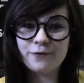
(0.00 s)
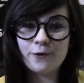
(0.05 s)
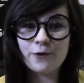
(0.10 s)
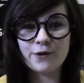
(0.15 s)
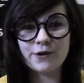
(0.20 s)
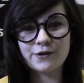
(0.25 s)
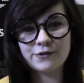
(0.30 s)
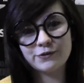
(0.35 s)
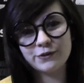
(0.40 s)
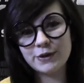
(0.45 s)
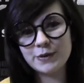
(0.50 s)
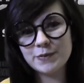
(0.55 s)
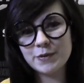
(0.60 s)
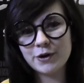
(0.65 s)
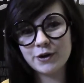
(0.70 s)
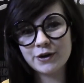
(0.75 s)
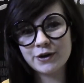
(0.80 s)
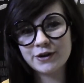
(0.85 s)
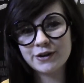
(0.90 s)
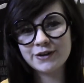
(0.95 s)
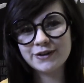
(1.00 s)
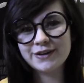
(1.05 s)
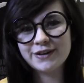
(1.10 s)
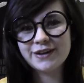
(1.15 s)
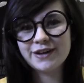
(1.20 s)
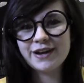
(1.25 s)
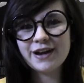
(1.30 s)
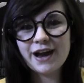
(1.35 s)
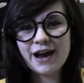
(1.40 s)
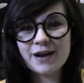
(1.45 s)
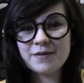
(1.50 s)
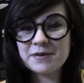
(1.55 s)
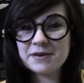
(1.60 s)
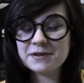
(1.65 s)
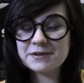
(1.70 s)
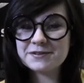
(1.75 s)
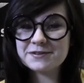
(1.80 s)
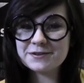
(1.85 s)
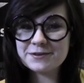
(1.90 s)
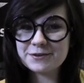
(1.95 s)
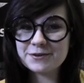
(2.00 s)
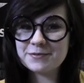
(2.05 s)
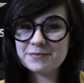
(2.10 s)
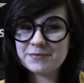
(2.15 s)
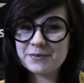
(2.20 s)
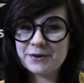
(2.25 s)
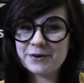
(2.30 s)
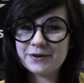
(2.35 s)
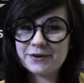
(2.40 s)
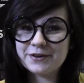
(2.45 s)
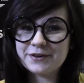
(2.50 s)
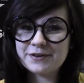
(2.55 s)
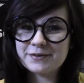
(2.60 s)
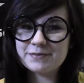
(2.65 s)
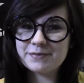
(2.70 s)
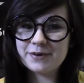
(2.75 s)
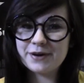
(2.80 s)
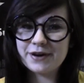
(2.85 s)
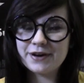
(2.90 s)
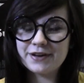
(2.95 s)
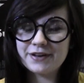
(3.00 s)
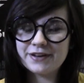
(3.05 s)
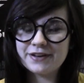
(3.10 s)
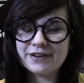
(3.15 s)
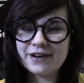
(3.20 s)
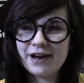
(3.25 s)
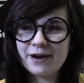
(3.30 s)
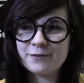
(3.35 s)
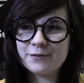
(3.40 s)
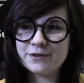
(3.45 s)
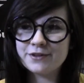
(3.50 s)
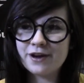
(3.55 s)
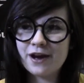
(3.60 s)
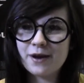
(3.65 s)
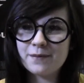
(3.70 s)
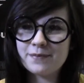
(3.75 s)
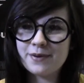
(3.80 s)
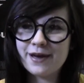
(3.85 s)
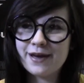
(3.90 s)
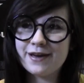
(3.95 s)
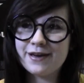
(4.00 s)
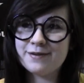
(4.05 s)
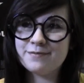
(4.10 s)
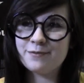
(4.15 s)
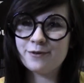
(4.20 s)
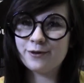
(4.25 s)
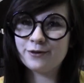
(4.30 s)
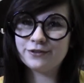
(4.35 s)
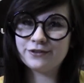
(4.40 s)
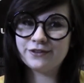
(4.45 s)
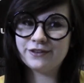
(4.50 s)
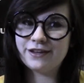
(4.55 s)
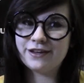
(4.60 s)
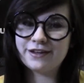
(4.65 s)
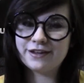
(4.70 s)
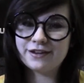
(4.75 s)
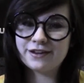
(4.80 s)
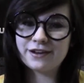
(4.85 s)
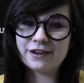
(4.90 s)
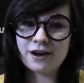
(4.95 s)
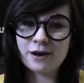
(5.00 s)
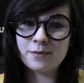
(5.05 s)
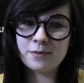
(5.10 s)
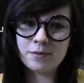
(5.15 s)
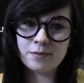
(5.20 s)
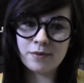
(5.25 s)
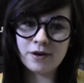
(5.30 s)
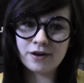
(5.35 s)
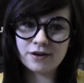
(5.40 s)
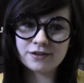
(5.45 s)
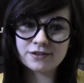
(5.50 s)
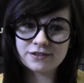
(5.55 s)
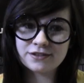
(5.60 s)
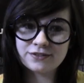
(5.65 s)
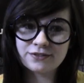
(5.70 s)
for a free book. I mean, it's a good book, but I would not pay more than like a couple bucks